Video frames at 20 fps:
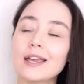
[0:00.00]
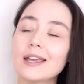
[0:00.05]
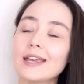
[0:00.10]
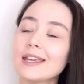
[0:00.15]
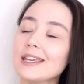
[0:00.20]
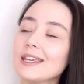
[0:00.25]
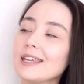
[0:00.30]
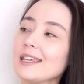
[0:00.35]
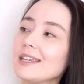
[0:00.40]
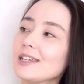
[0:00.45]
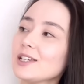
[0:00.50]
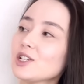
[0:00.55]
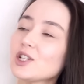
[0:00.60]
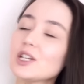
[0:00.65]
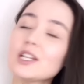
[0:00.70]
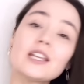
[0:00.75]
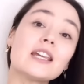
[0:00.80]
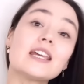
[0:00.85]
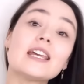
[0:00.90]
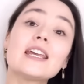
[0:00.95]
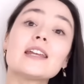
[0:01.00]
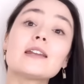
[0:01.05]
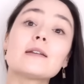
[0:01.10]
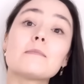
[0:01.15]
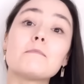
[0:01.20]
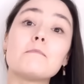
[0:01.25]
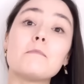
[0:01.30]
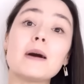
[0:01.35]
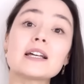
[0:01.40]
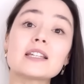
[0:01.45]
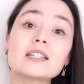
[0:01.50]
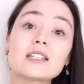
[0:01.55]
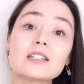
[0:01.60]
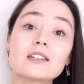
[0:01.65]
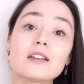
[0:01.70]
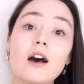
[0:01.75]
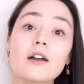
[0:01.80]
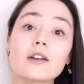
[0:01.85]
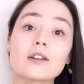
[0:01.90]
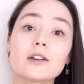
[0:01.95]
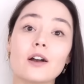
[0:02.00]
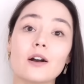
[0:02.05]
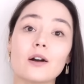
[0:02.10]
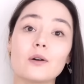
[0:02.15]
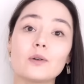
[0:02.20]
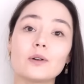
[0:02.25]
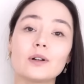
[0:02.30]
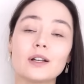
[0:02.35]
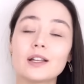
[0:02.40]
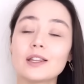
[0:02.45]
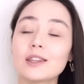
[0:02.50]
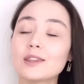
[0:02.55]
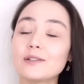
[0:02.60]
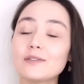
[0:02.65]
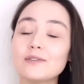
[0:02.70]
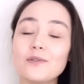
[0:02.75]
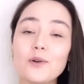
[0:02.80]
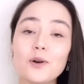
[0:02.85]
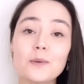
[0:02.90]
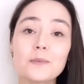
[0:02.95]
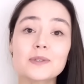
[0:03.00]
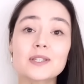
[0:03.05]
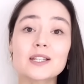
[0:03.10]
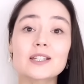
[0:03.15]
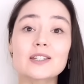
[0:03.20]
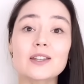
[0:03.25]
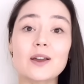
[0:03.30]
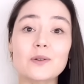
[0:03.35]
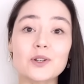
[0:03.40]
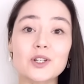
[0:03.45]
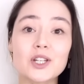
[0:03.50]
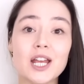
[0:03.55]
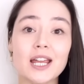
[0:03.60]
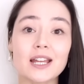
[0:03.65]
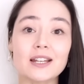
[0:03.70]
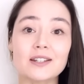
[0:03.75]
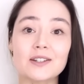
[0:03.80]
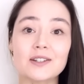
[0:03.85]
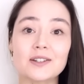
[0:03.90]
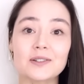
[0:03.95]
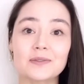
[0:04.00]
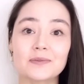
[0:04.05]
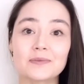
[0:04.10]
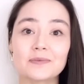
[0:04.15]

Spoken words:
He, she, it must not go. The forms don't change.